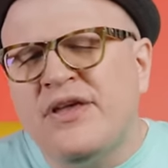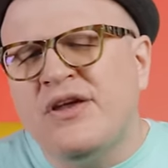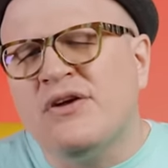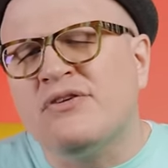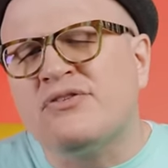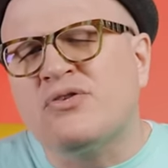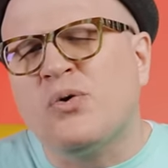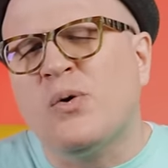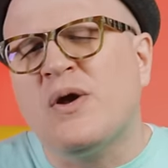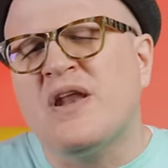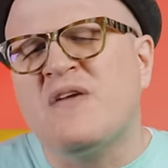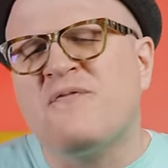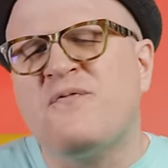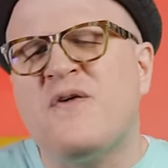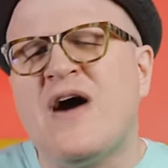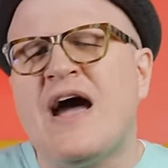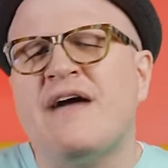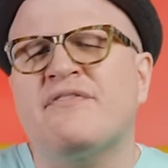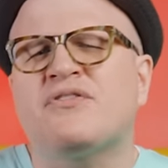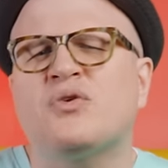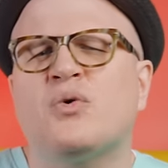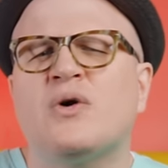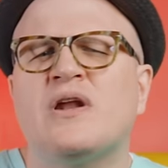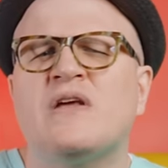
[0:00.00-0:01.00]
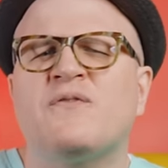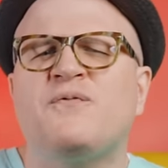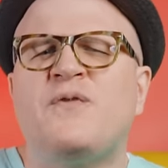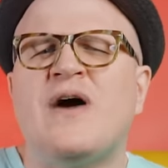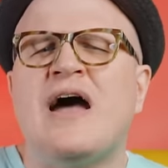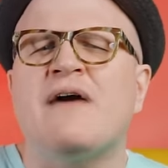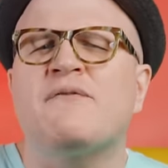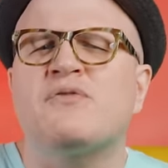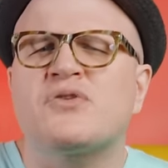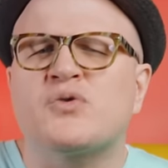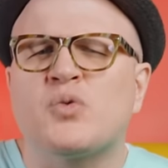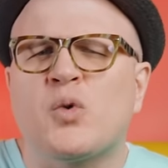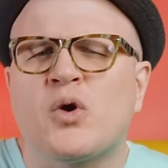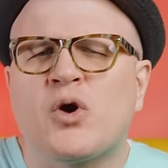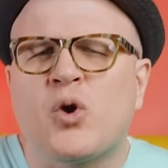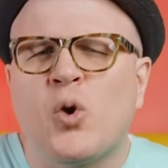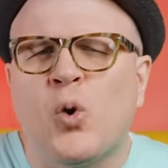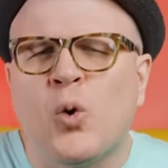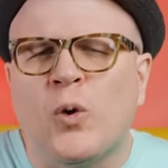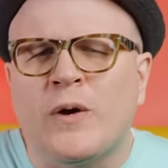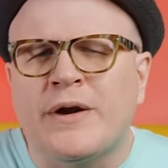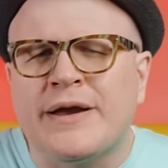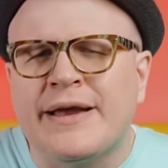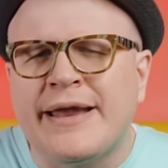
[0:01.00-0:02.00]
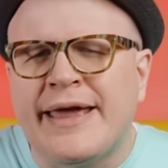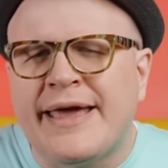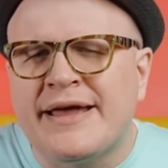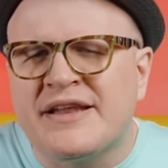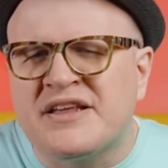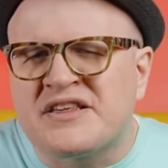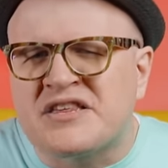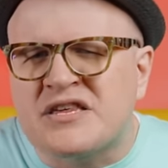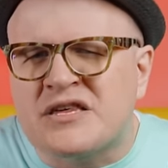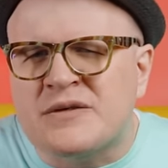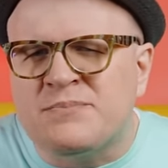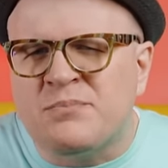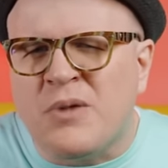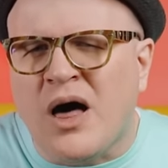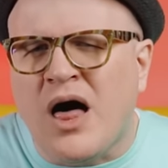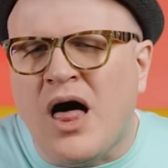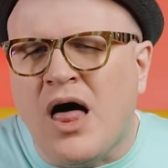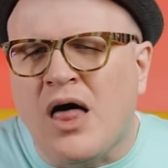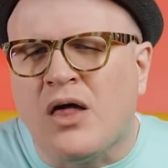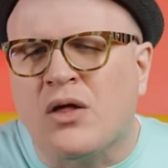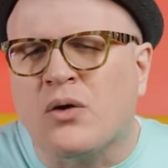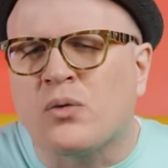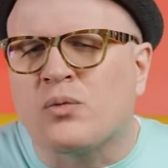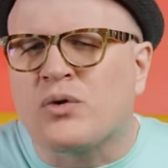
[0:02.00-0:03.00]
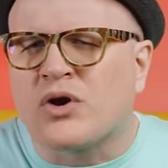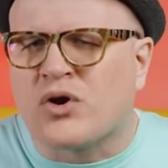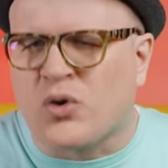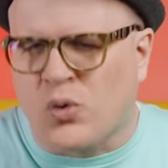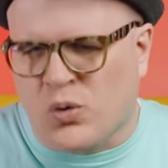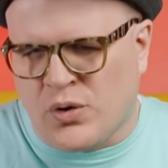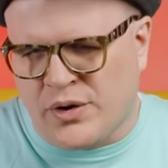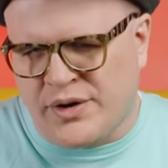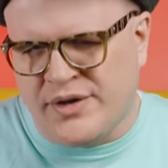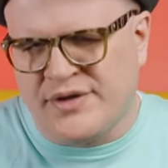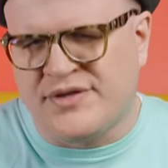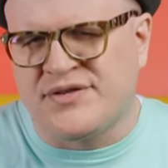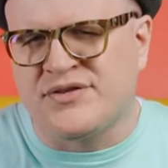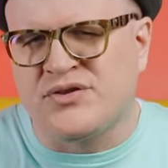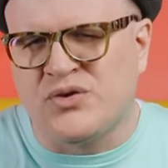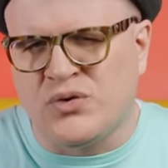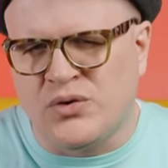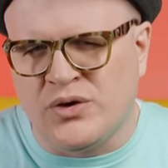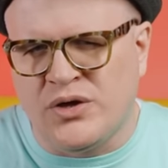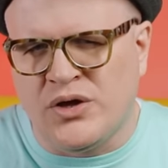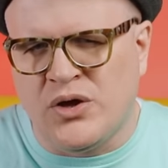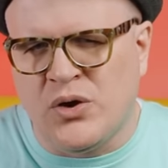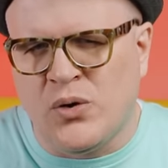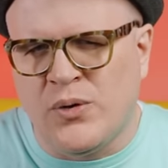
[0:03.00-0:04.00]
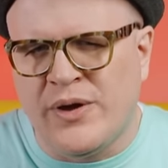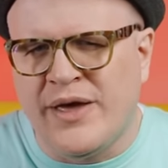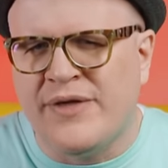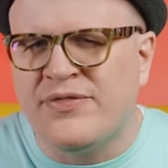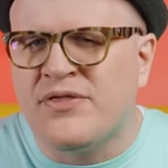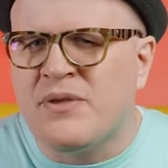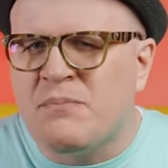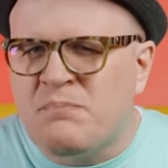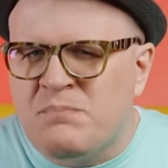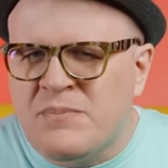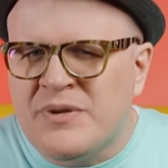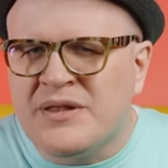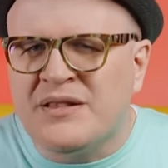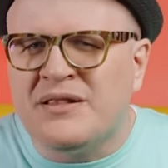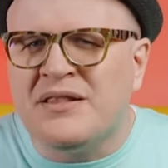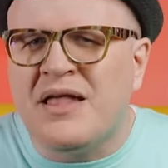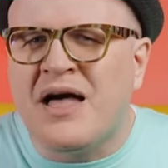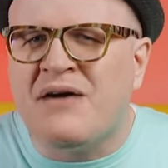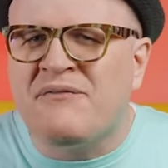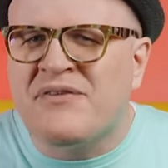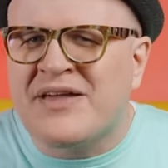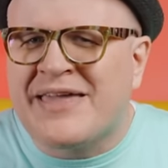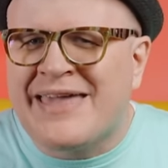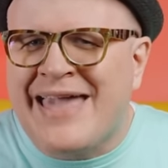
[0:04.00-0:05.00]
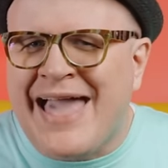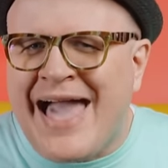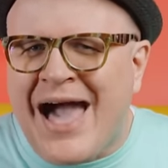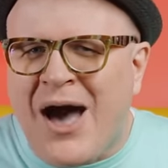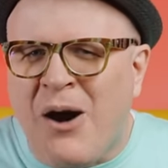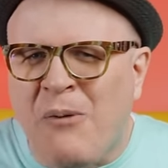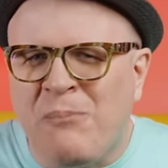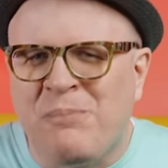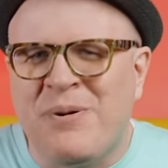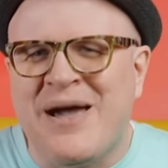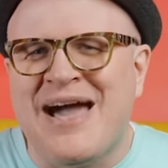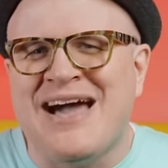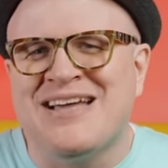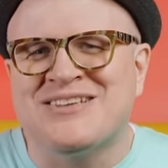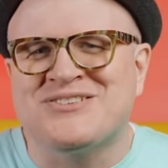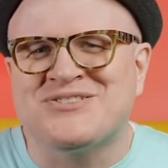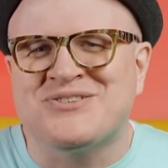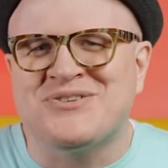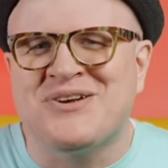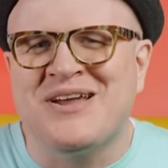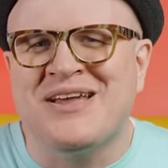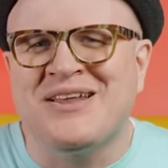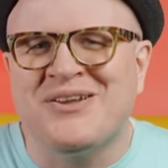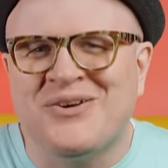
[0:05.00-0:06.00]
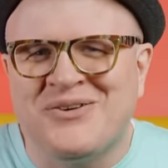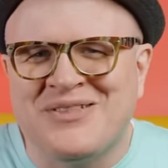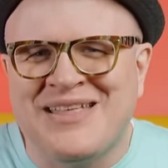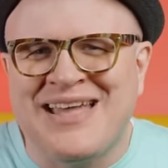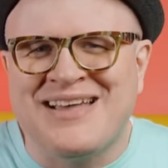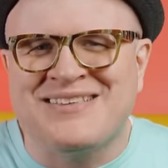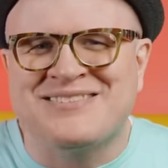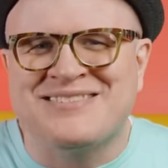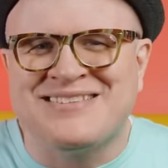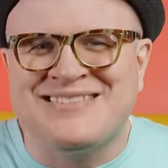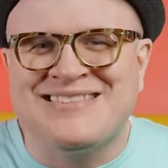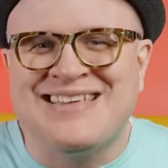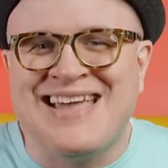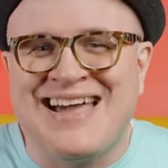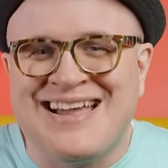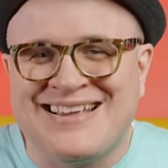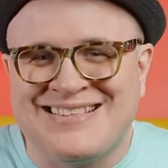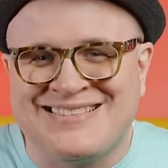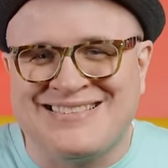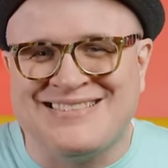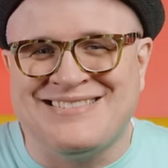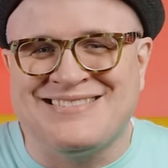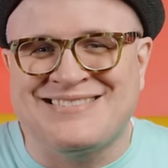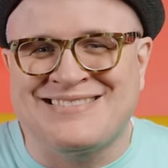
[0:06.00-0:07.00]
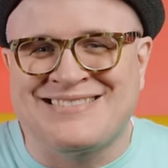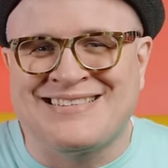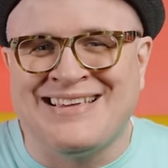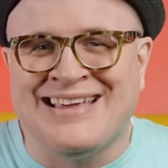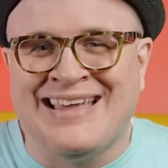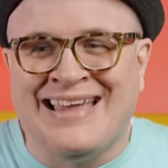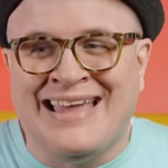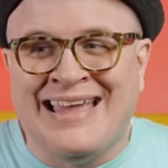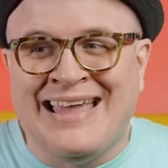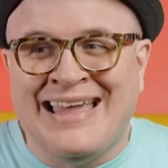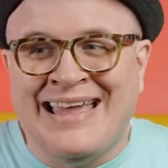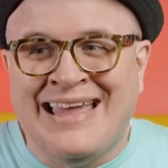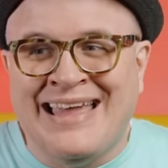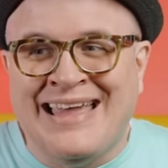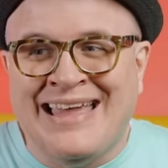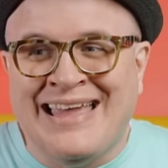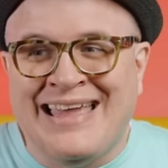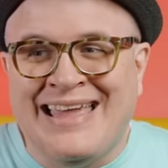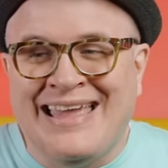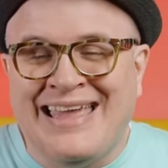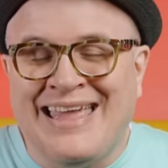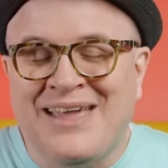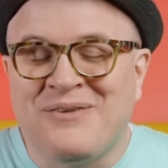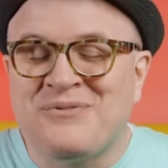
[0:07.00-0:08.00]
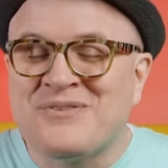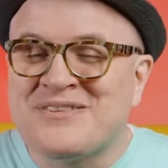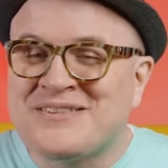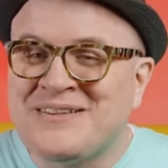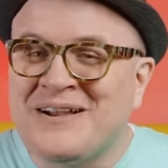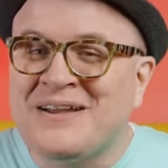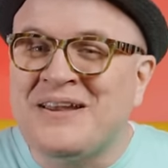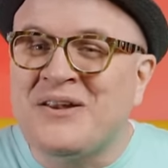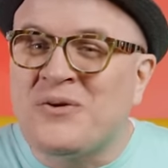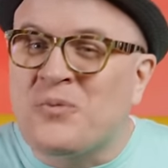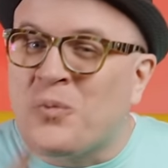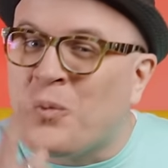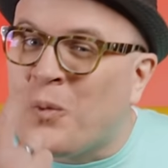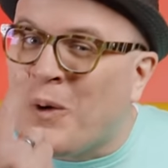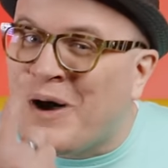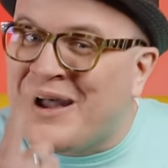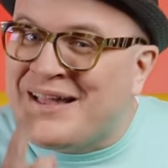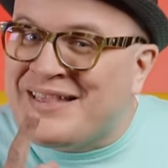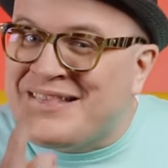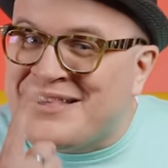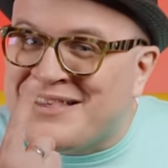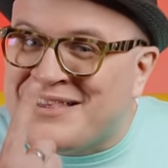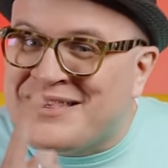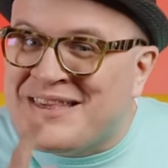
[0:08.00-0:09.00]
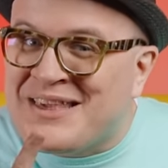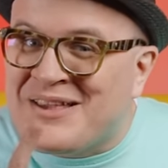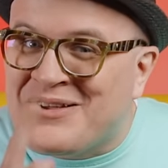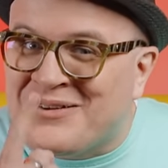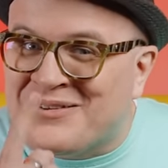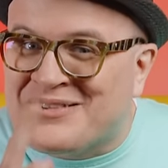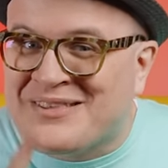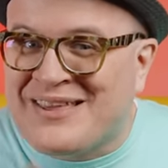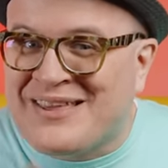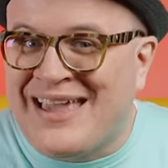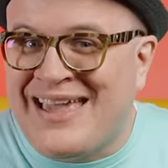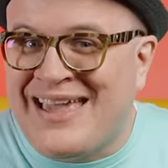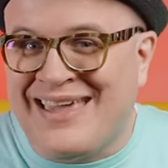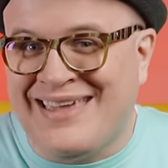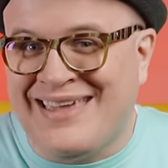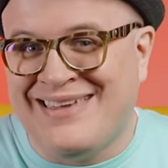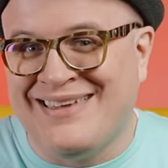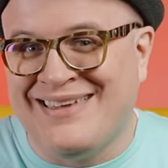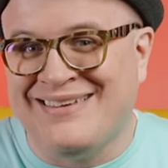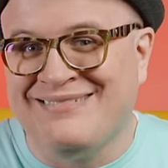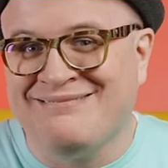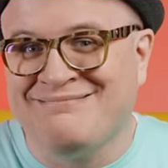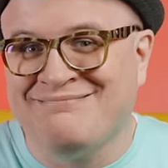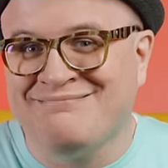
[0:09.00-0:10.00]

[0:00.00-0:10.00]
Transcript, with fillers: The Year twenty-five twenty-five was recorded in a small recording studio in the middle of a cow pasture in Odessa, Texas. It was done in one single take.